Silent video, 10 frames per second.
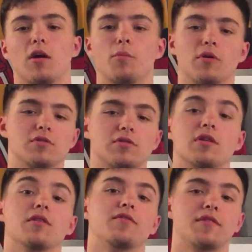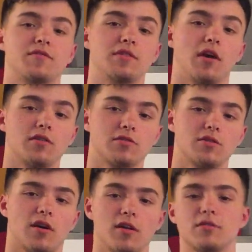opposed to
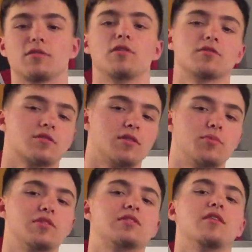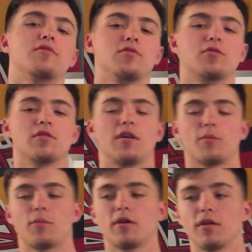$1,500, it's going to be saving you a lot
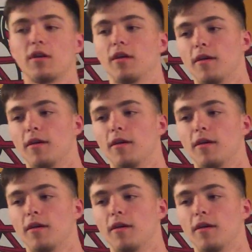of money